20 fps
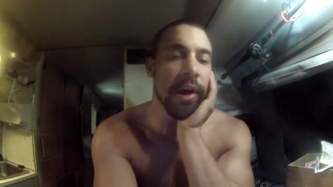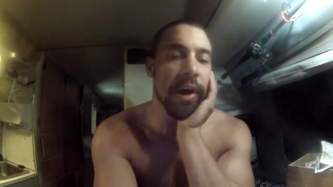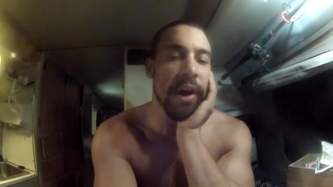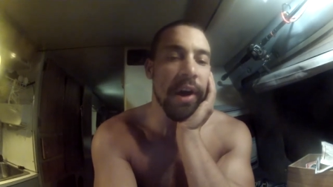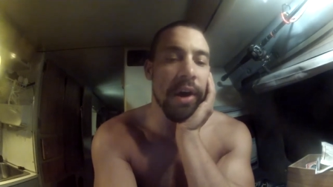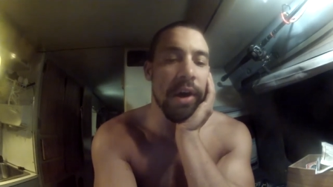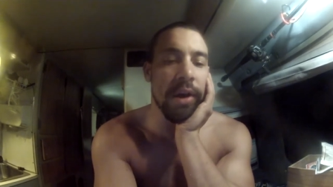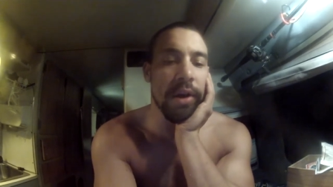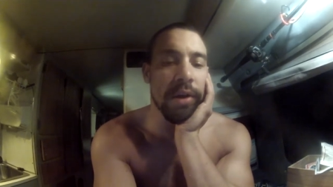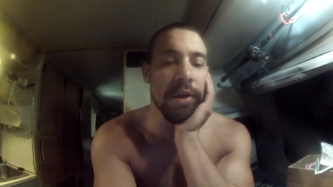
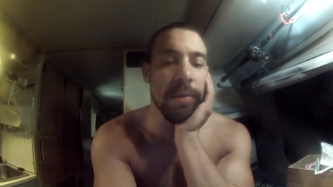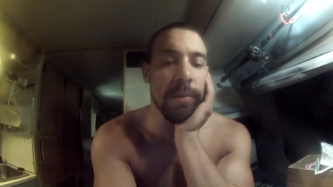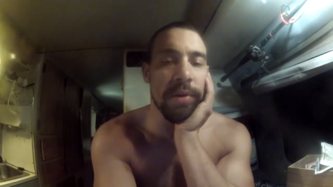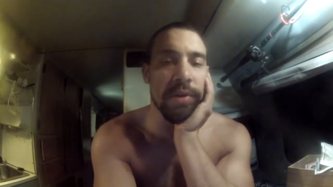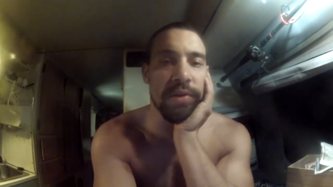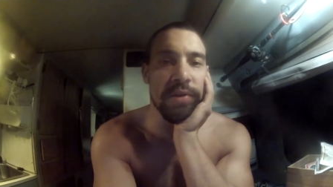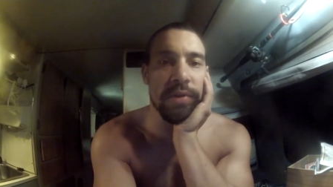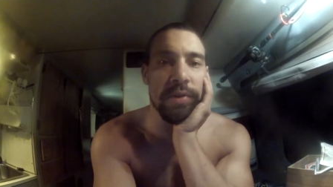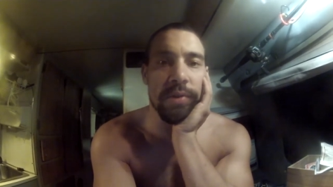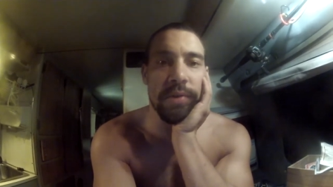And number
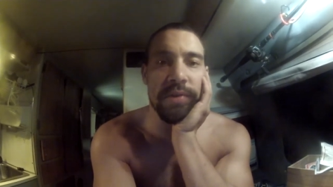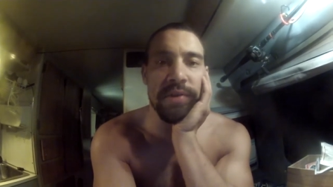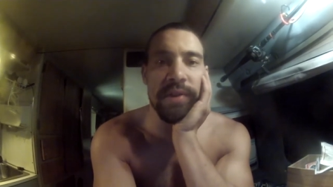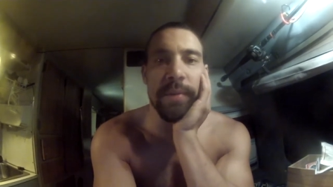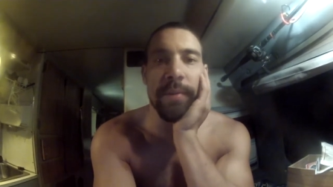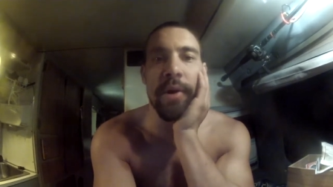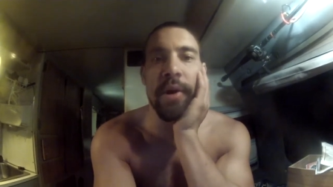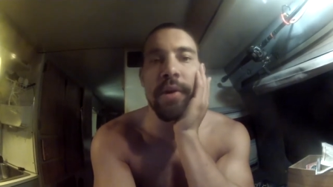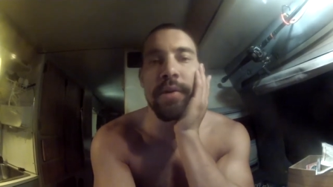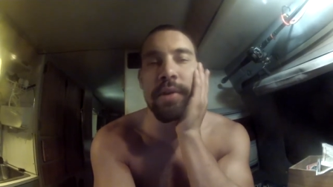two is
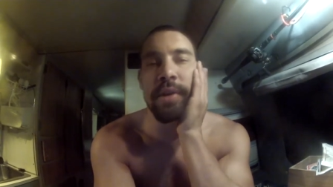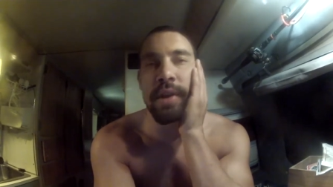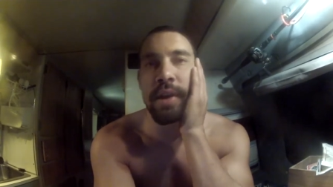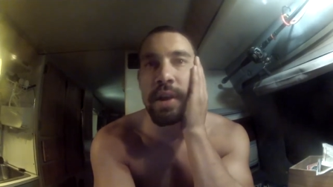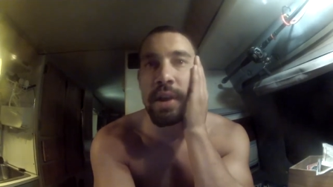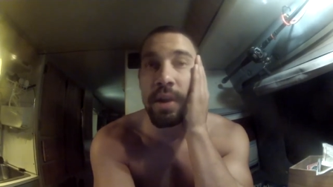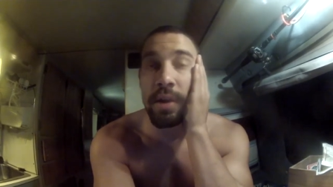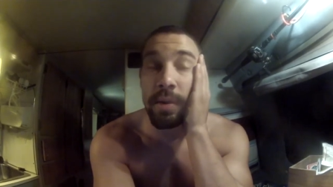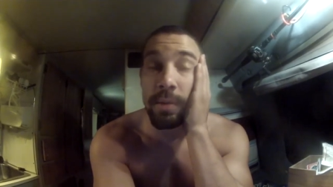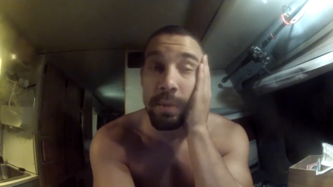I'm hardly
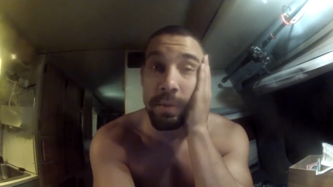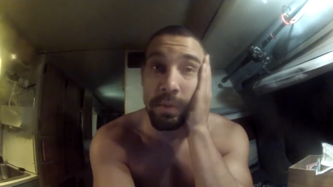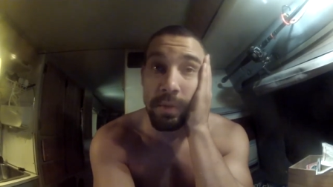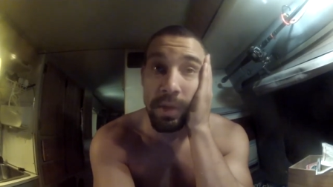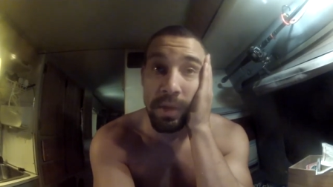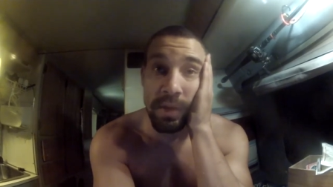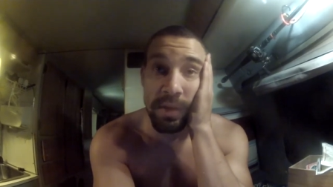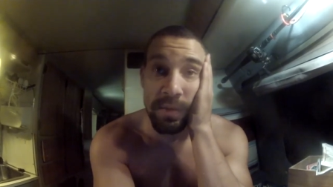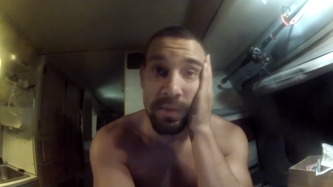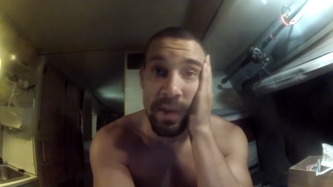here
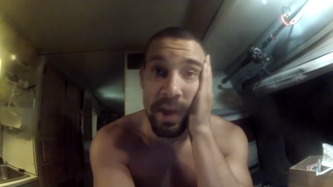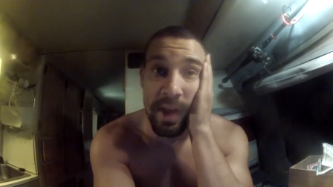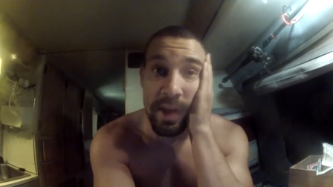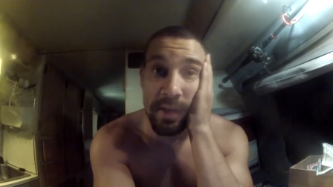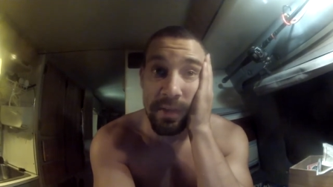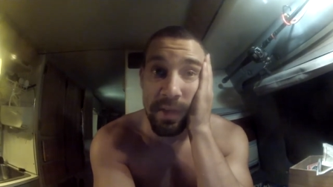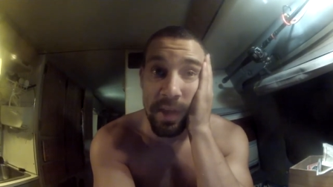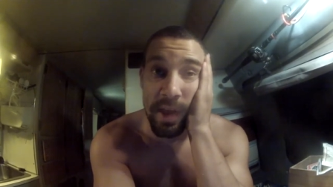in the van.